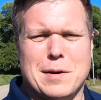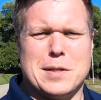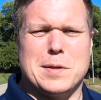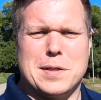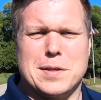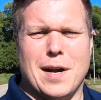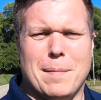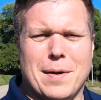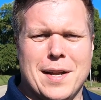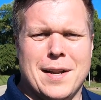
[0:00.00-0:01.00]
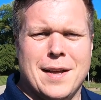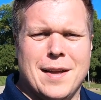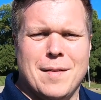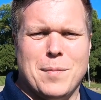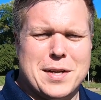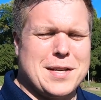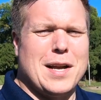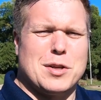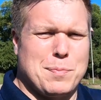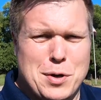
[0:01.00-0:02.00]
always do this crap, right? But us
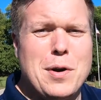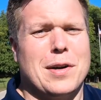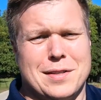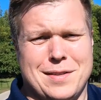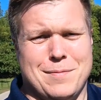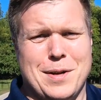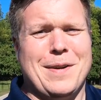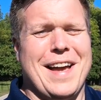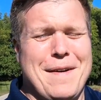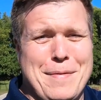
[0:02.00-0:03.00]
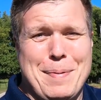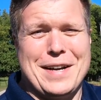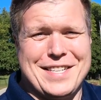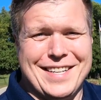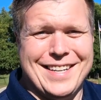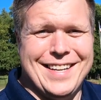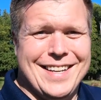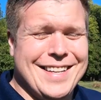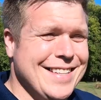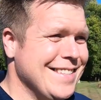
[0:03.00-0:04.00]
entrepreneurs, we don't have the budget
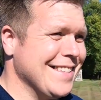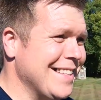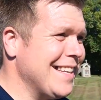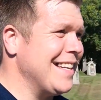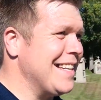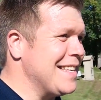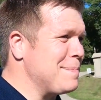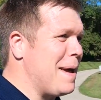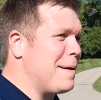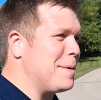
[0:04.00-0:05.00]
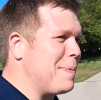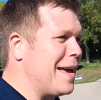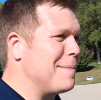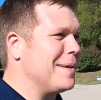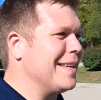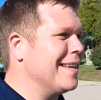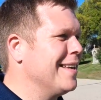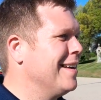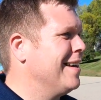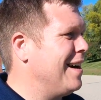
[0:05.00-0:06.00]
to get into this mamby-pamby
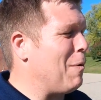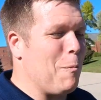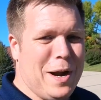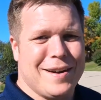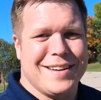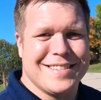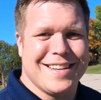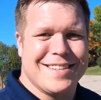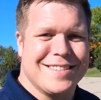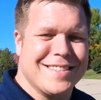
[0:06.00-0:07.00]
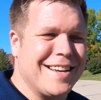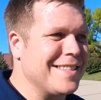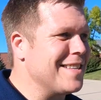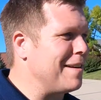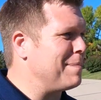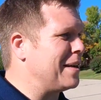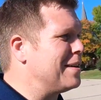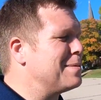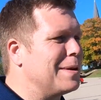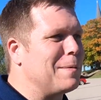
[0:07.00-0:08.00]
awareness exercise stuff. But
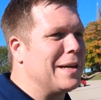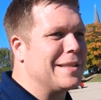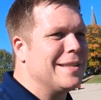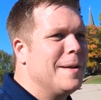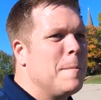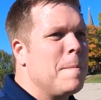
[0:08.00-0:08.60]
here's what it was.